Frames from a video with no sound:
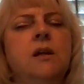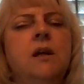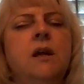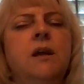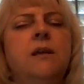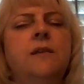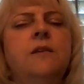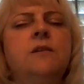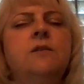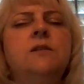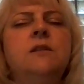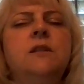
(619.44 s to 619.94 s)

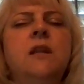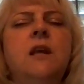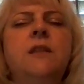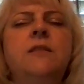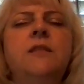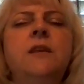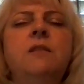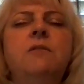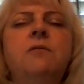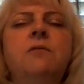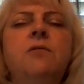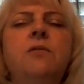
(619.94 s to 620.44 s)
And there's
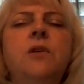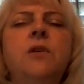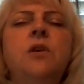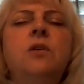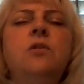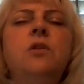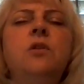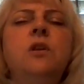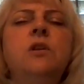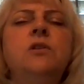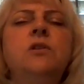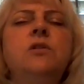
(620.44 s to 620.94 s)
nothing for
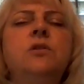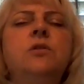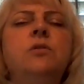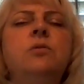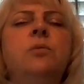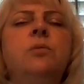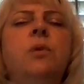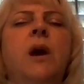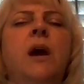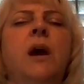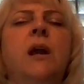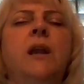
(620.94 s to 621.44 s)
you to do
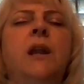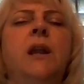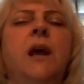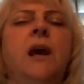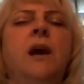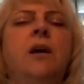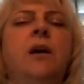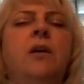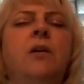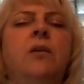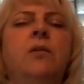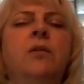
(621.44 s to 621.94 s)
right
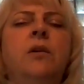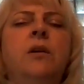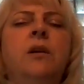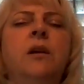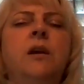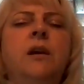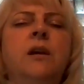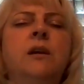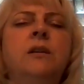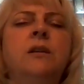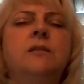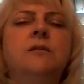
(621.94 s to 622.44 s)
now.
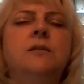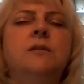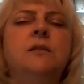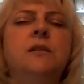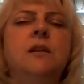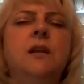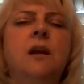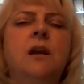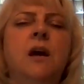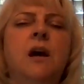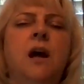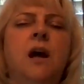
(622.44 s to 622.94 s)

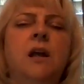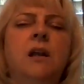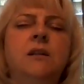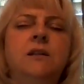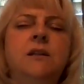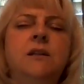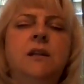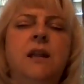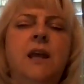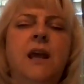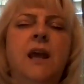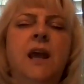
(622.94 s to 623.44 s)
It's
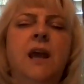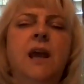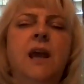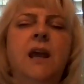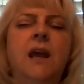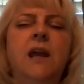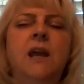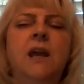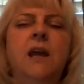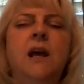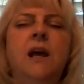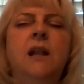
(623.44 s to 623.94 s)

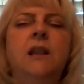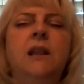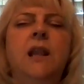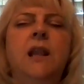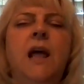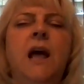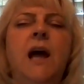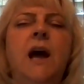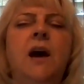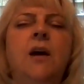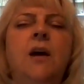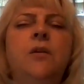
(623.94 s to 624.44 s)
today,
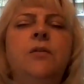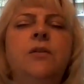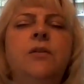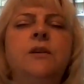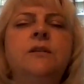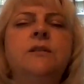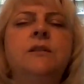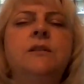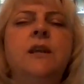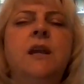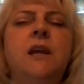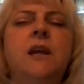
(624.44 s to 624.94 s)
allow
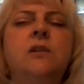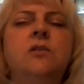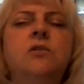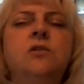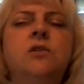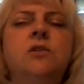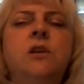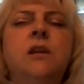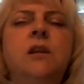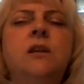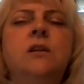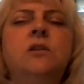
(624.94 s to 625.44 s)
this
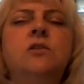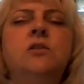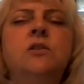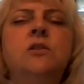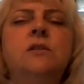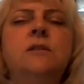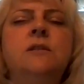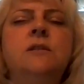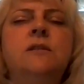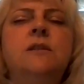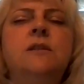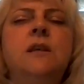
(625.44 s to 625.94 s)
energy to
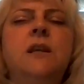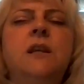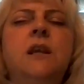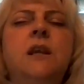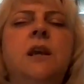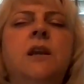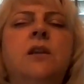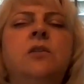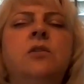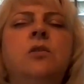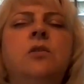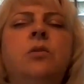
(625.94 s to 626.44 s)
just sit
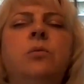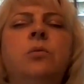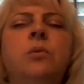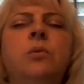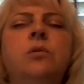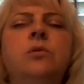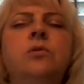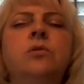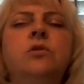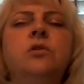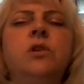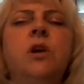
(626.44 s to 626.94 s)
in your
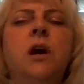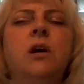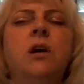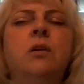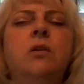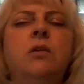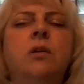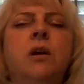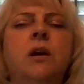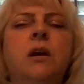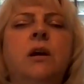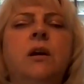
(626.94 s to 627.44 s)
root
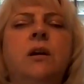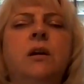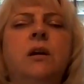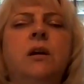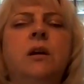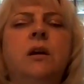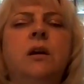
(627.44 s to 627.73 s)
chakra.